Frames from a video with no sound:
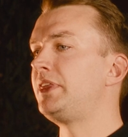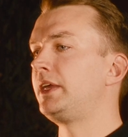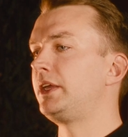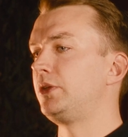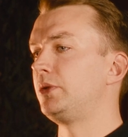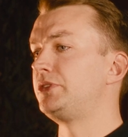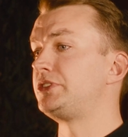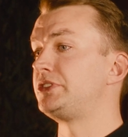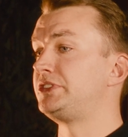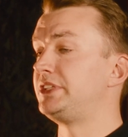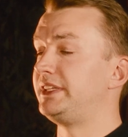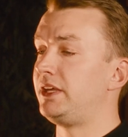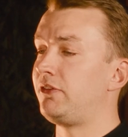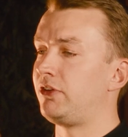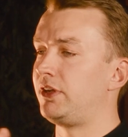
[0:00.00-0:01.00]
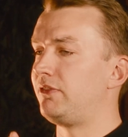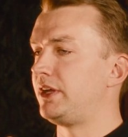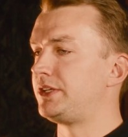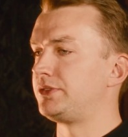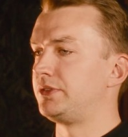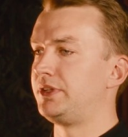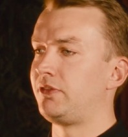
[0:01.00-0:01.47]
I think you'll just see different
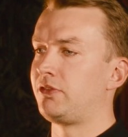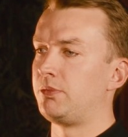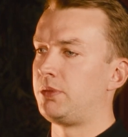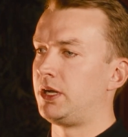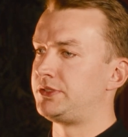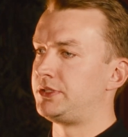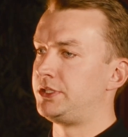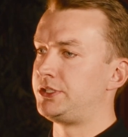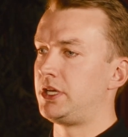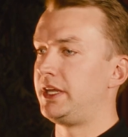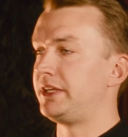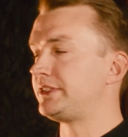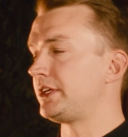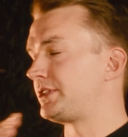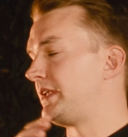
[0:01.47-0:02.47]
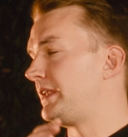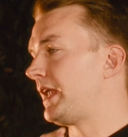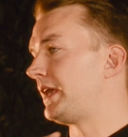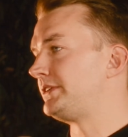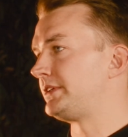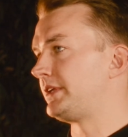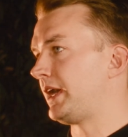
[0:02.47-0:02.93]
investors on different parts of the journey. It's such a
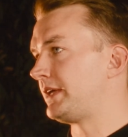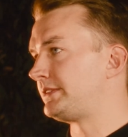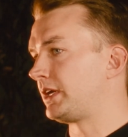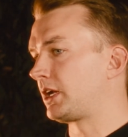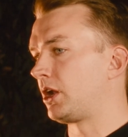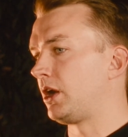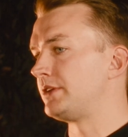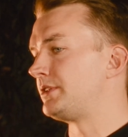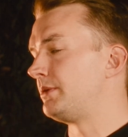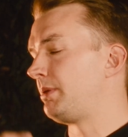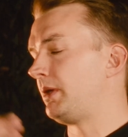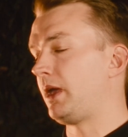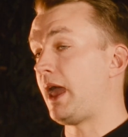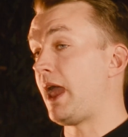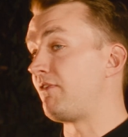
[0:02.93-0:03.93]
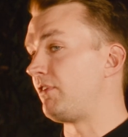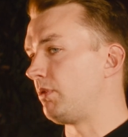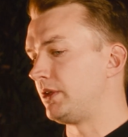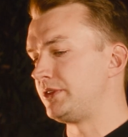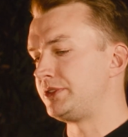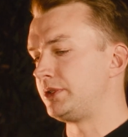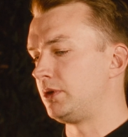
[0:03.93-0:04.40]
nascent asset class that
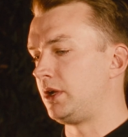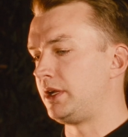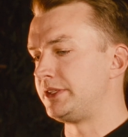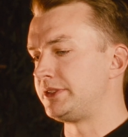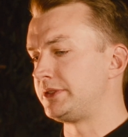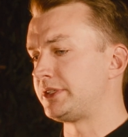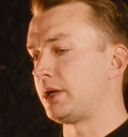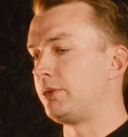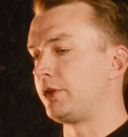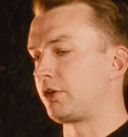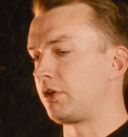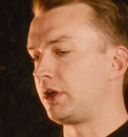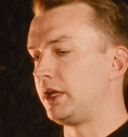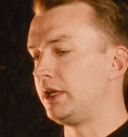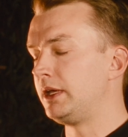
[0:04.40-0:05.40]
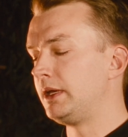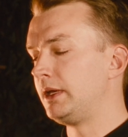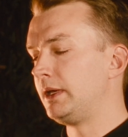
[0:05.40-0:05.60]
everyone's still learning to some degree.